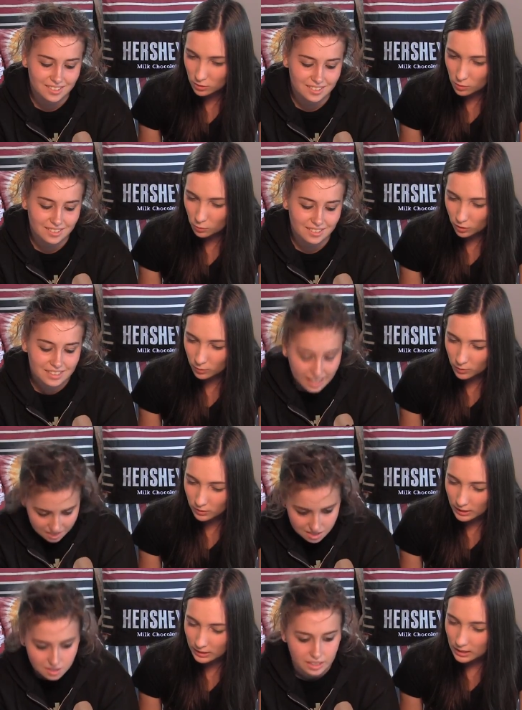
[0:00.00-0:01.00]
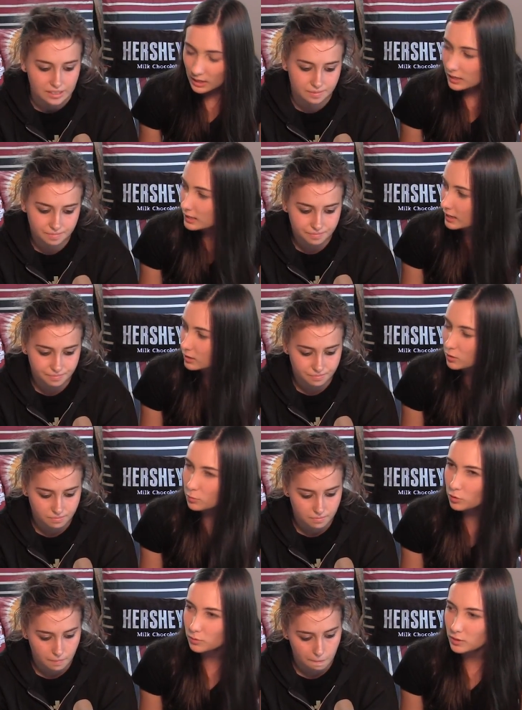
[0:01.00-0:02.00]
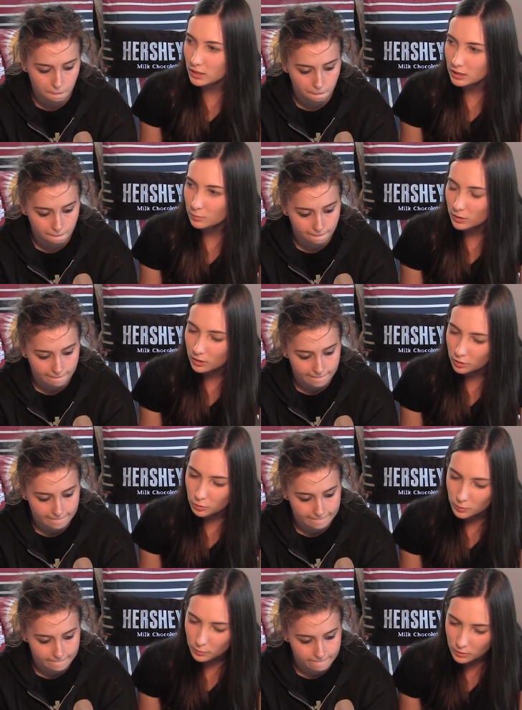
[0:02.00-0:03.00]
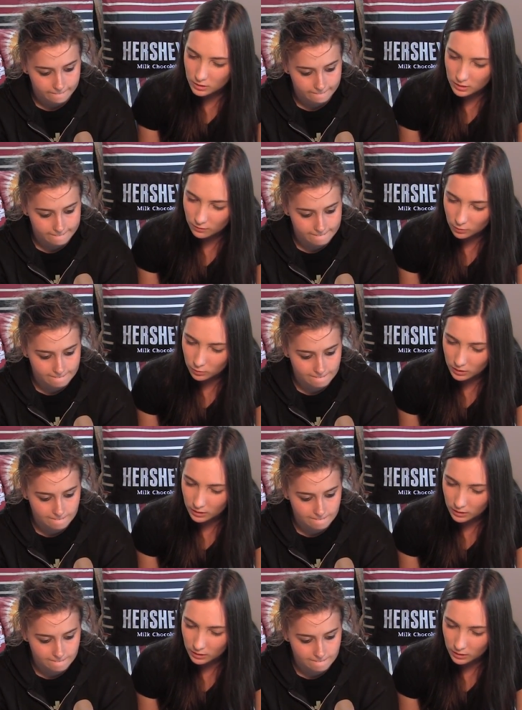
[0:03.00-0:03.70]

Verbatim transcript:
Speaker 1: it. you know more yes, about like, okay. yeah, you know more about like the political people and stuff that were